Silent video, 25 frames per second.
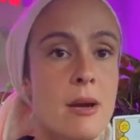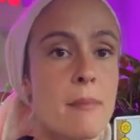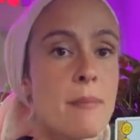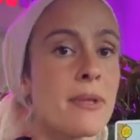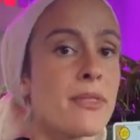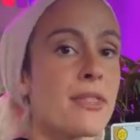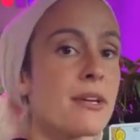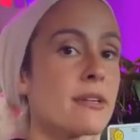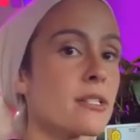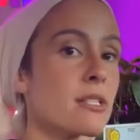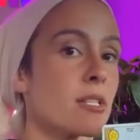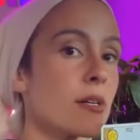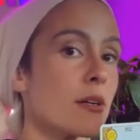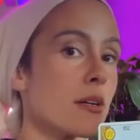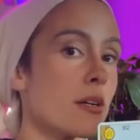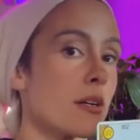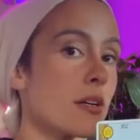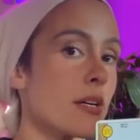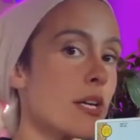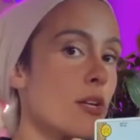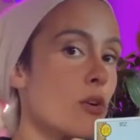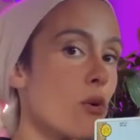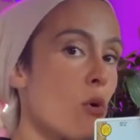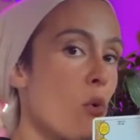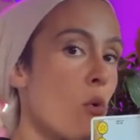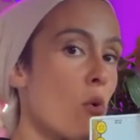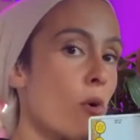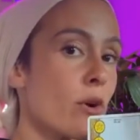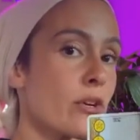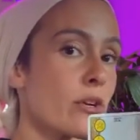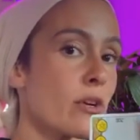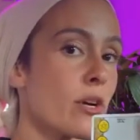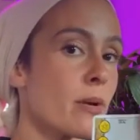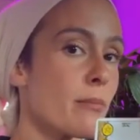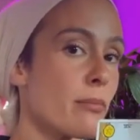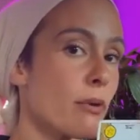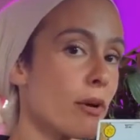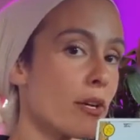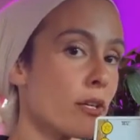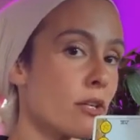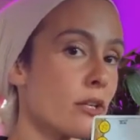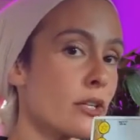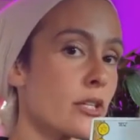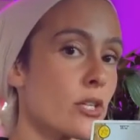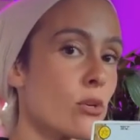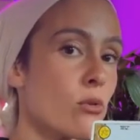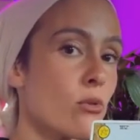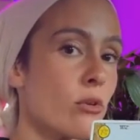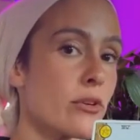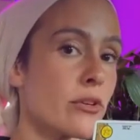But there's a, an order, a
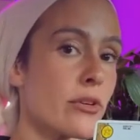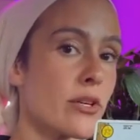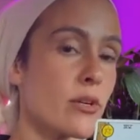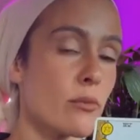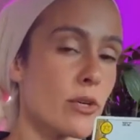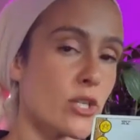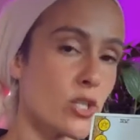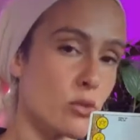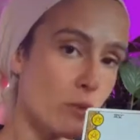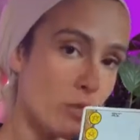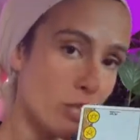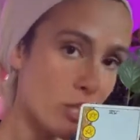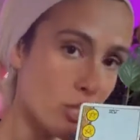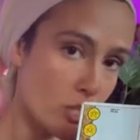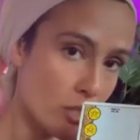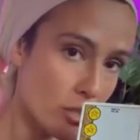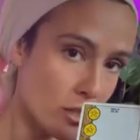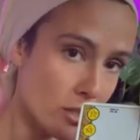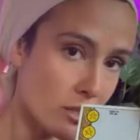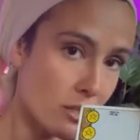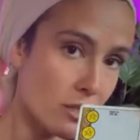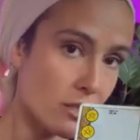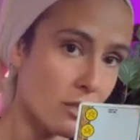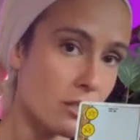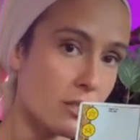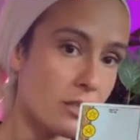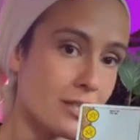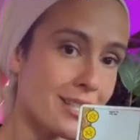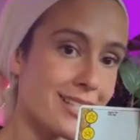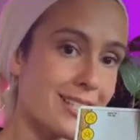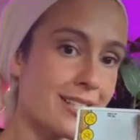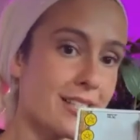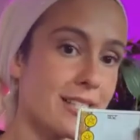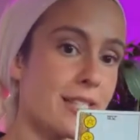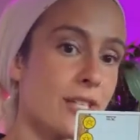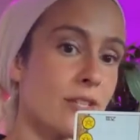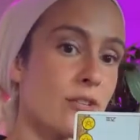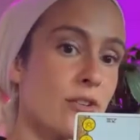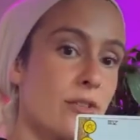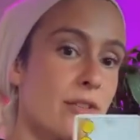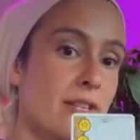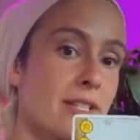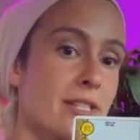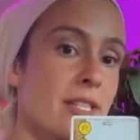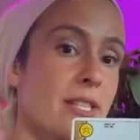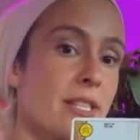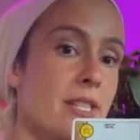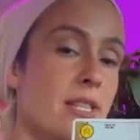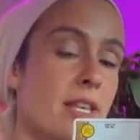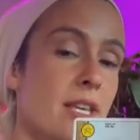priority order in which we should consider
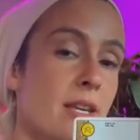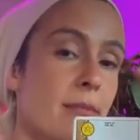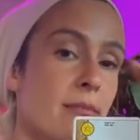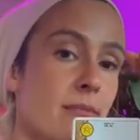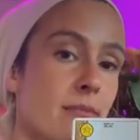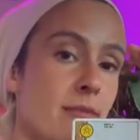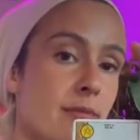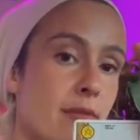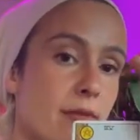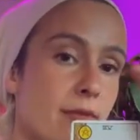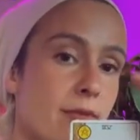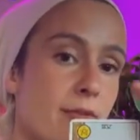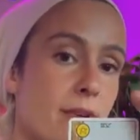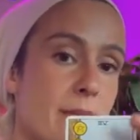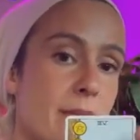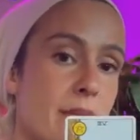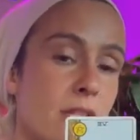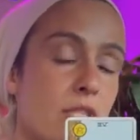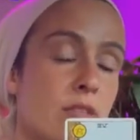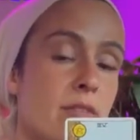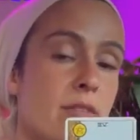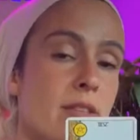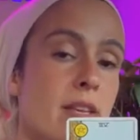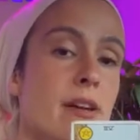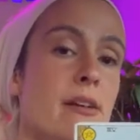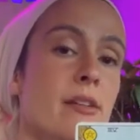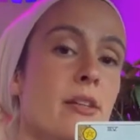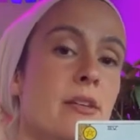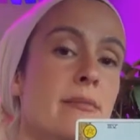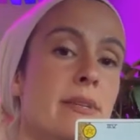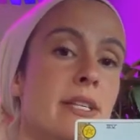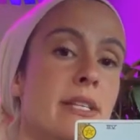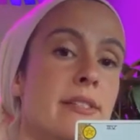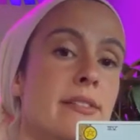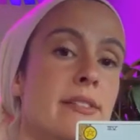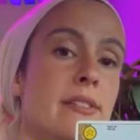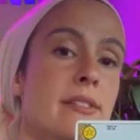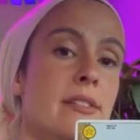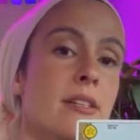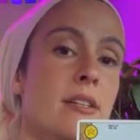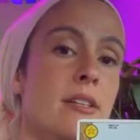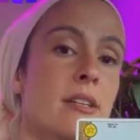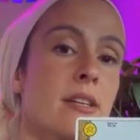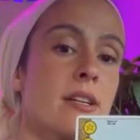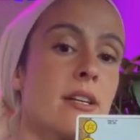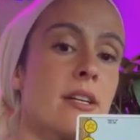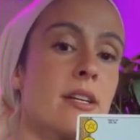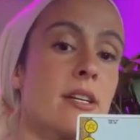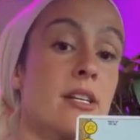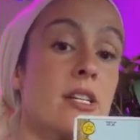this theme from each of the elements.
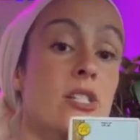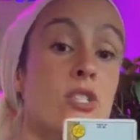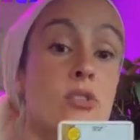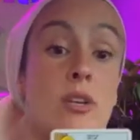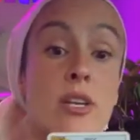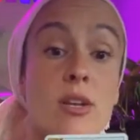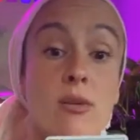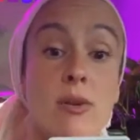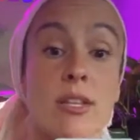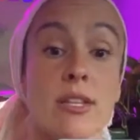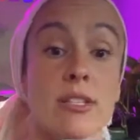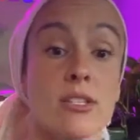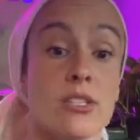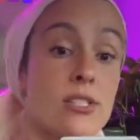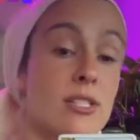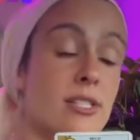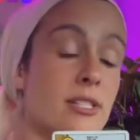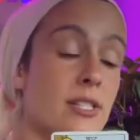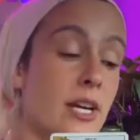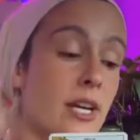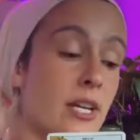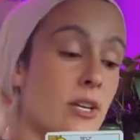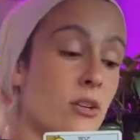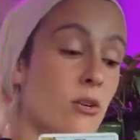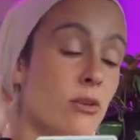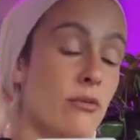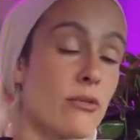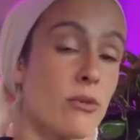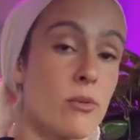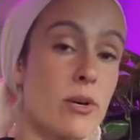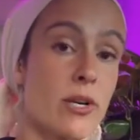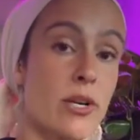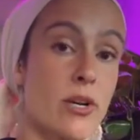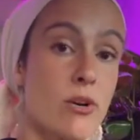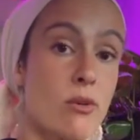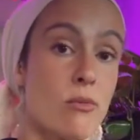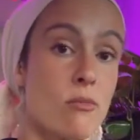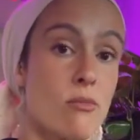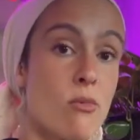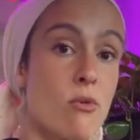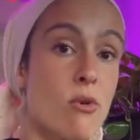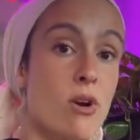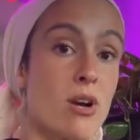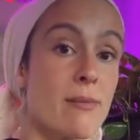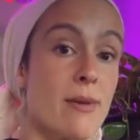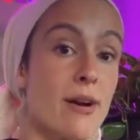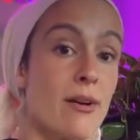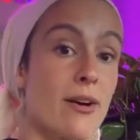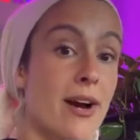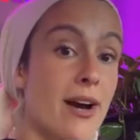So anyway, that's just a side note. If you want to know
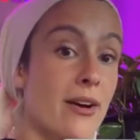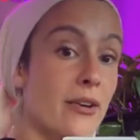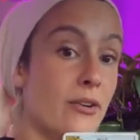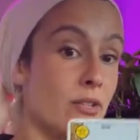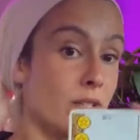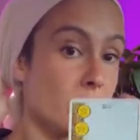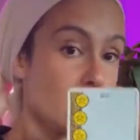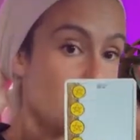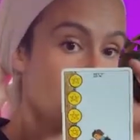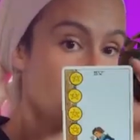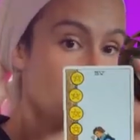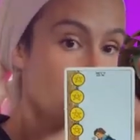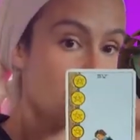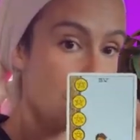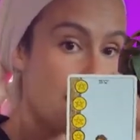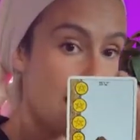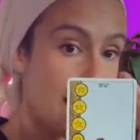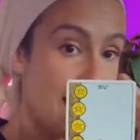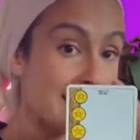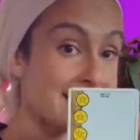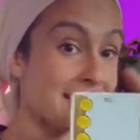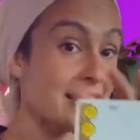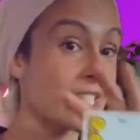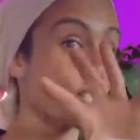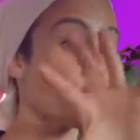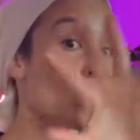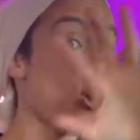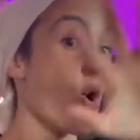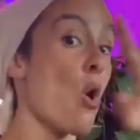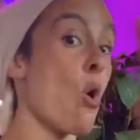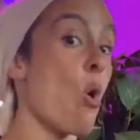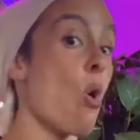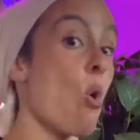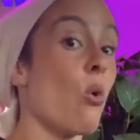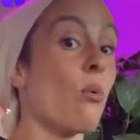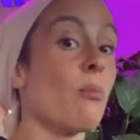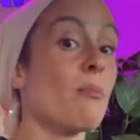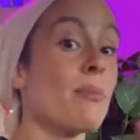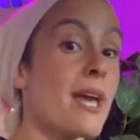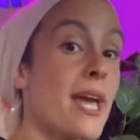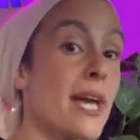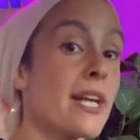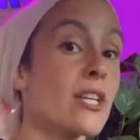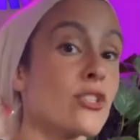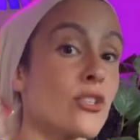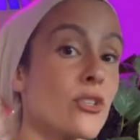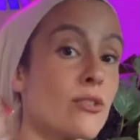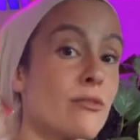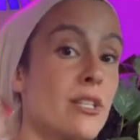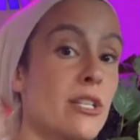more about how to access the whole
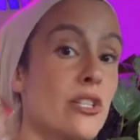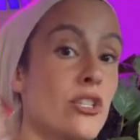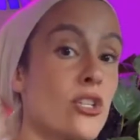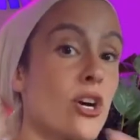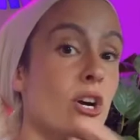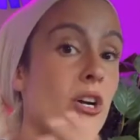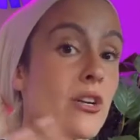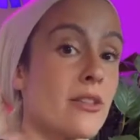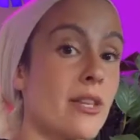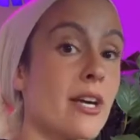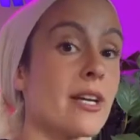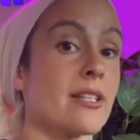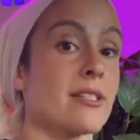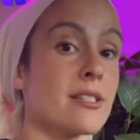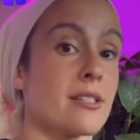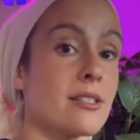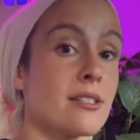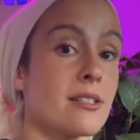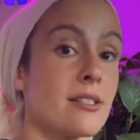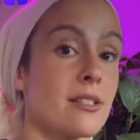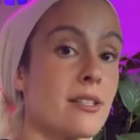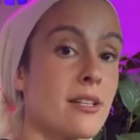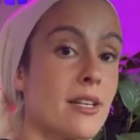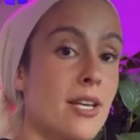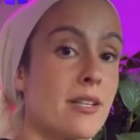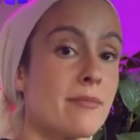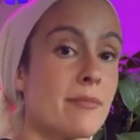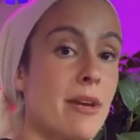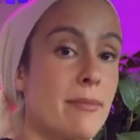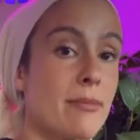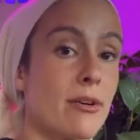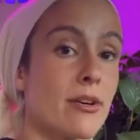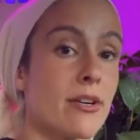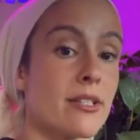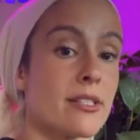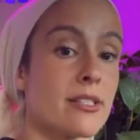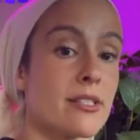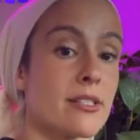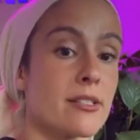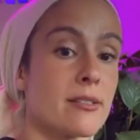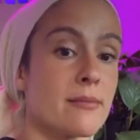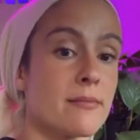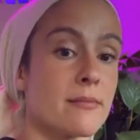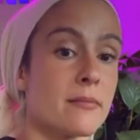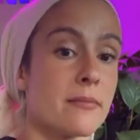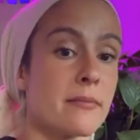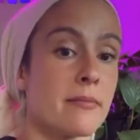picture of each card, that's in my books.